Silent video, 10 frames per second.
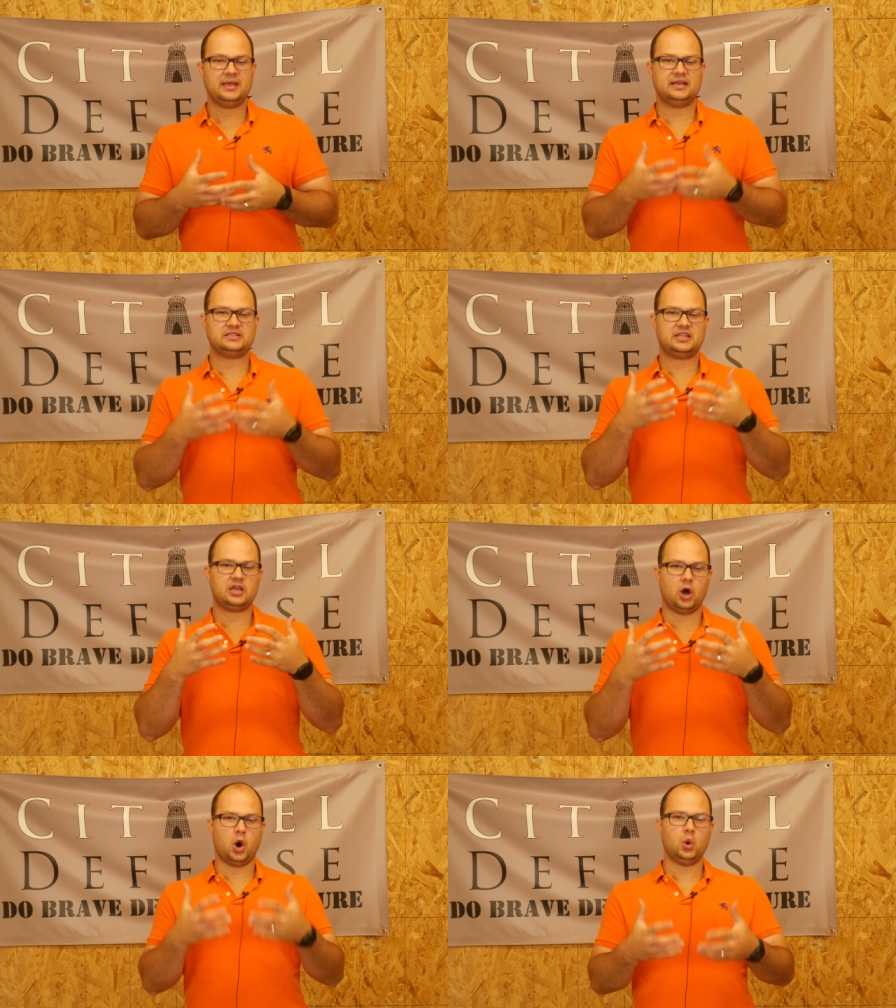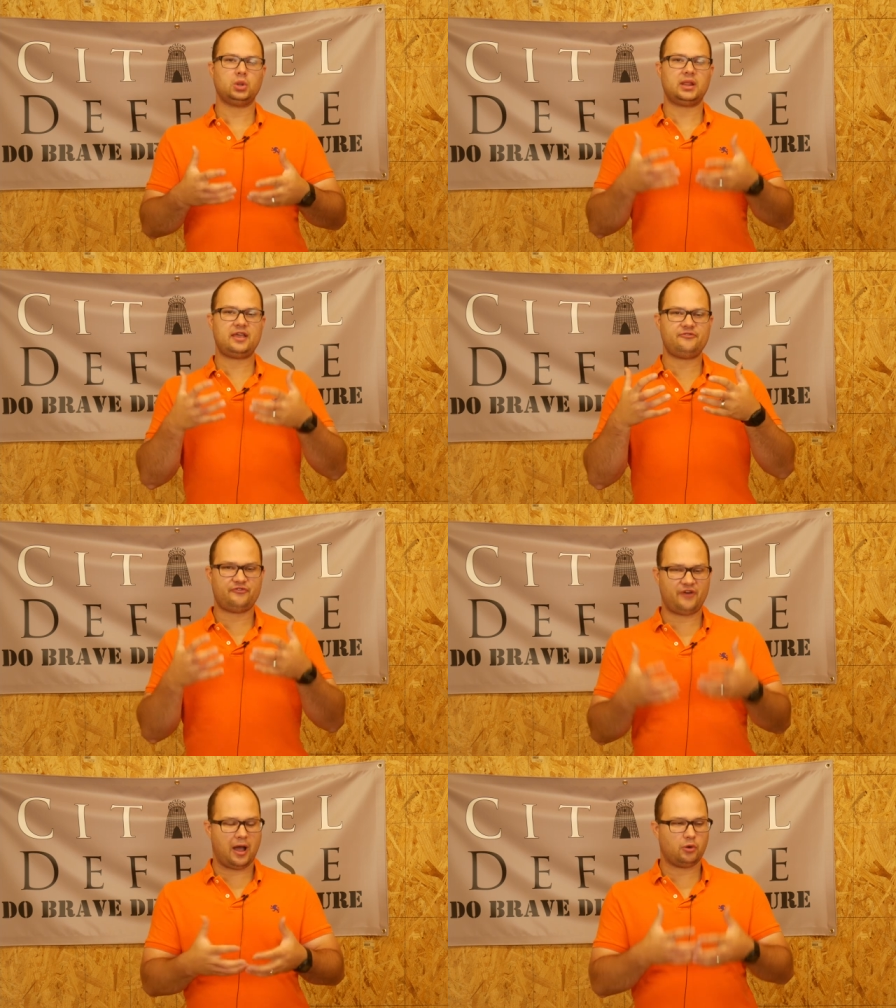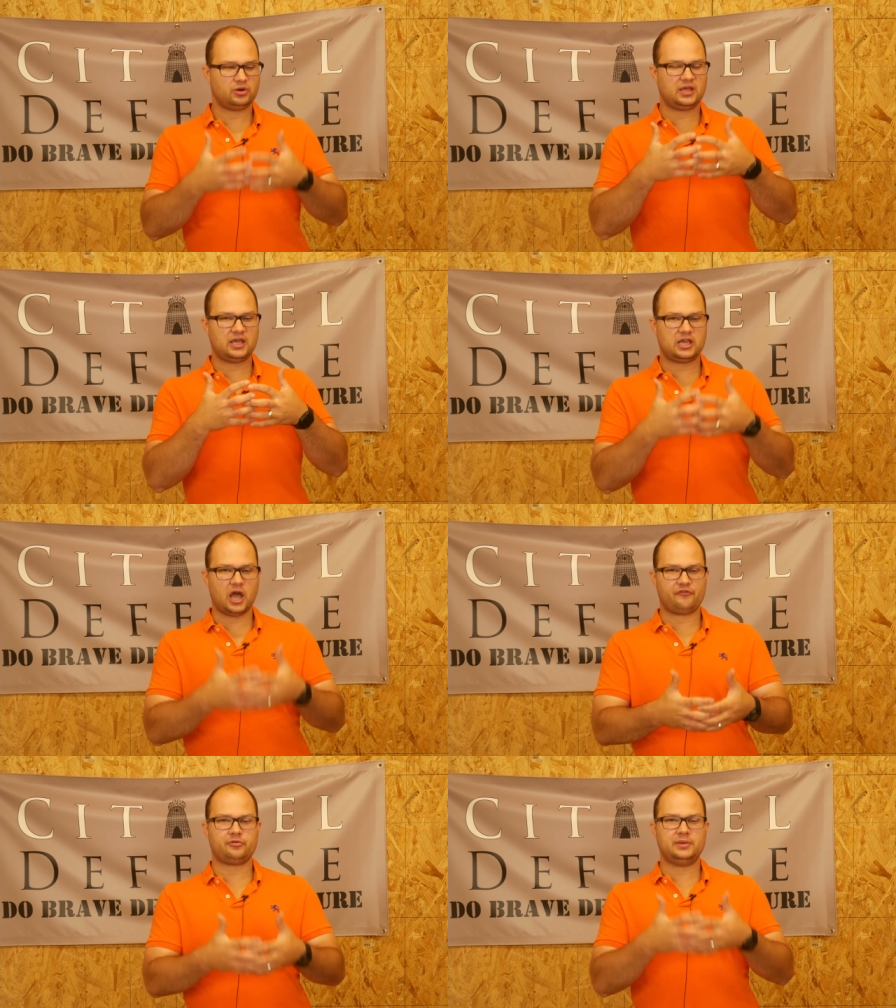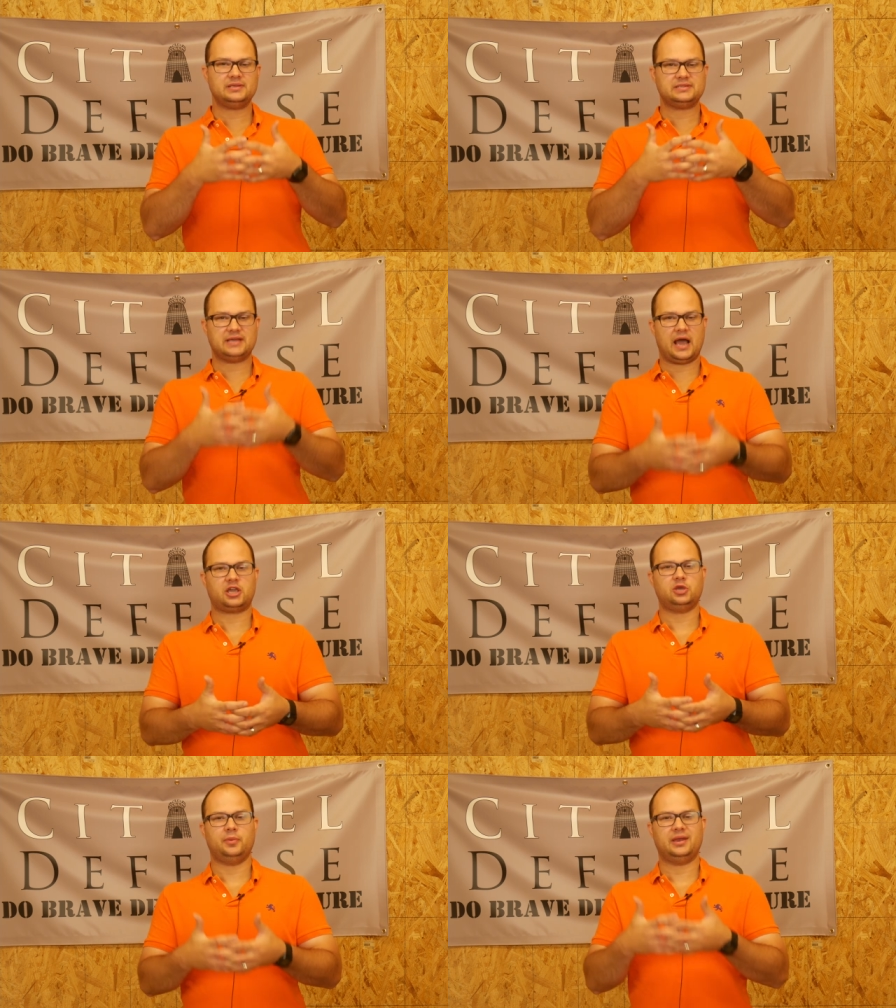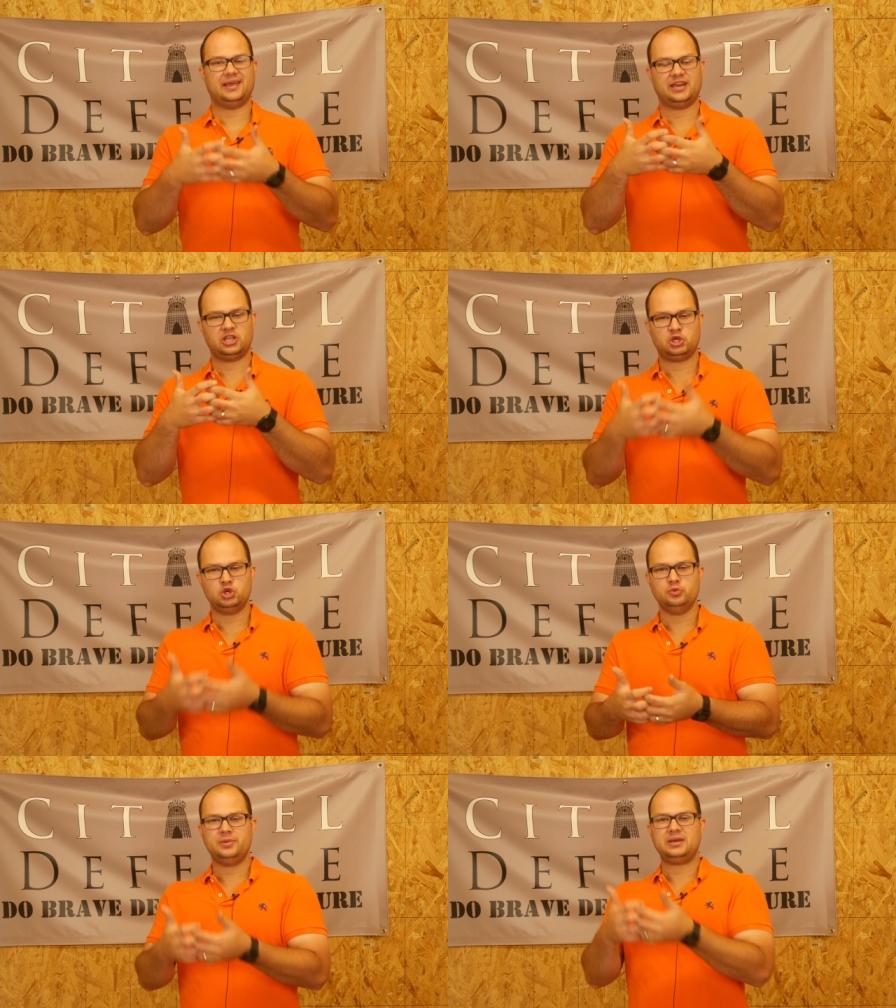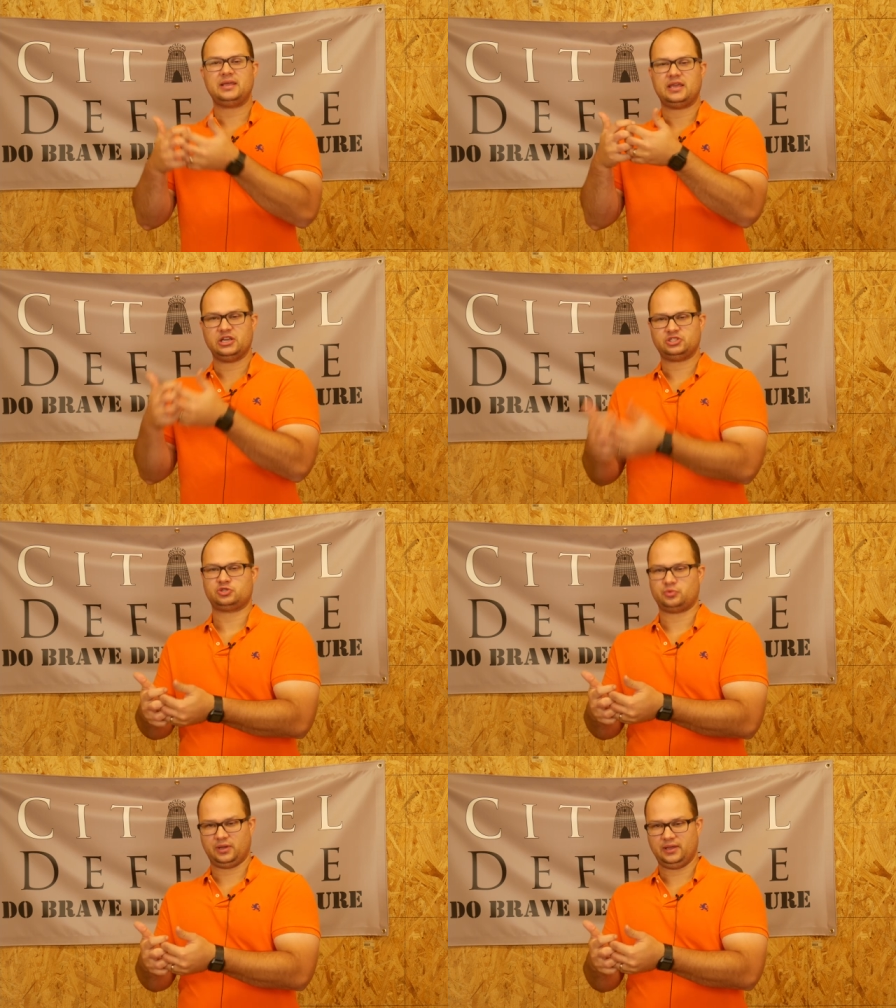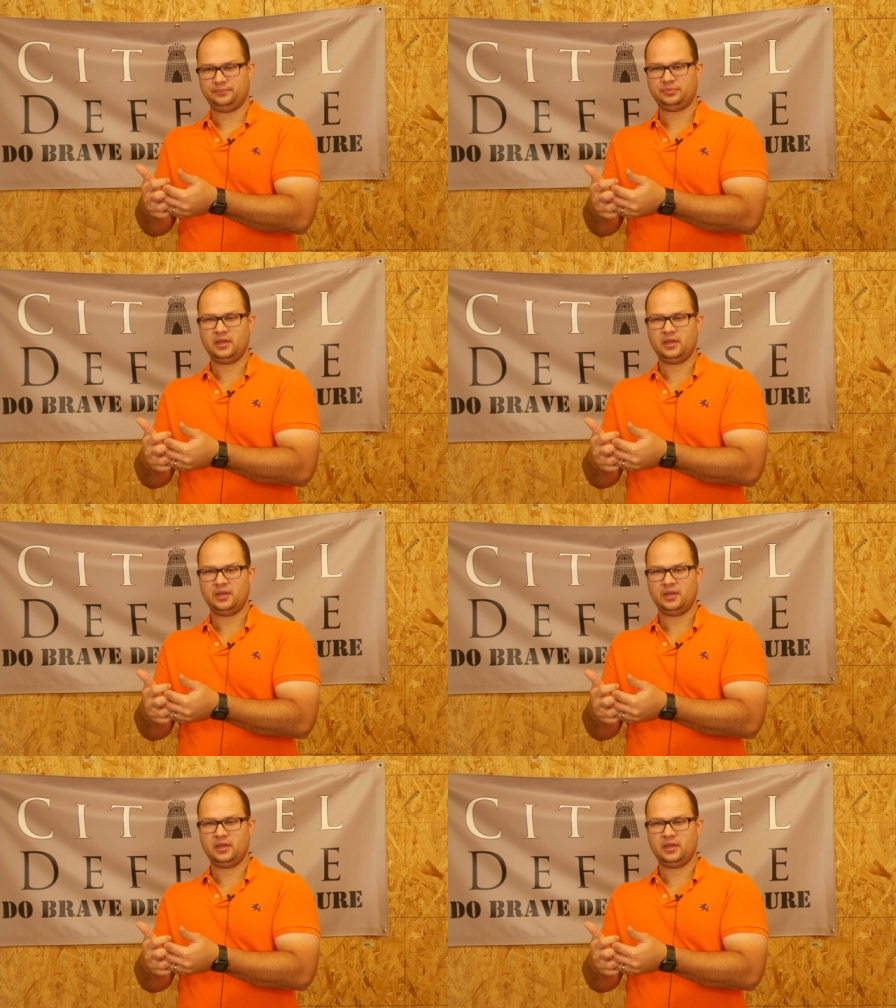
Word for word: is the only founding government document in human history